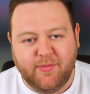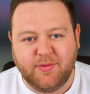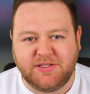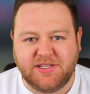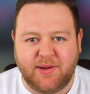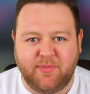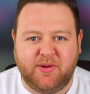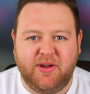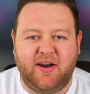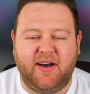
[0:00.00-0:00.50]

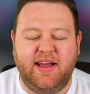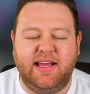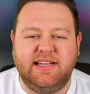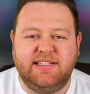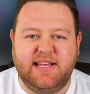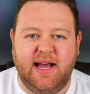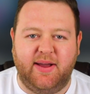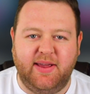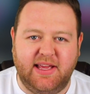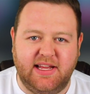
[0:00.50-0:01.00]
What's up
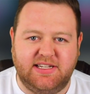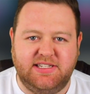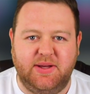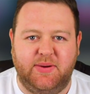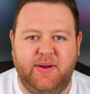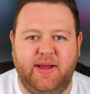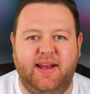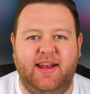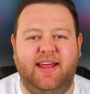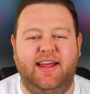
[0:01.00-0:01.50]
guys, how you
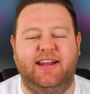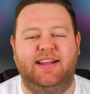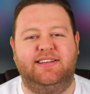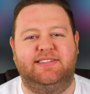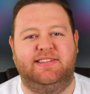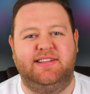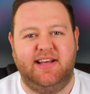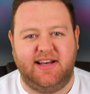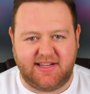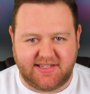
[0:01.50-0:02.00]
doing? It
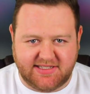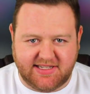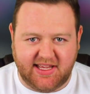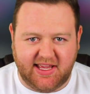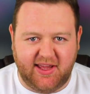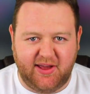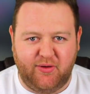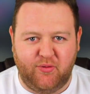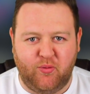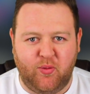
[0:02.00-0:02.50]
is La5ty here.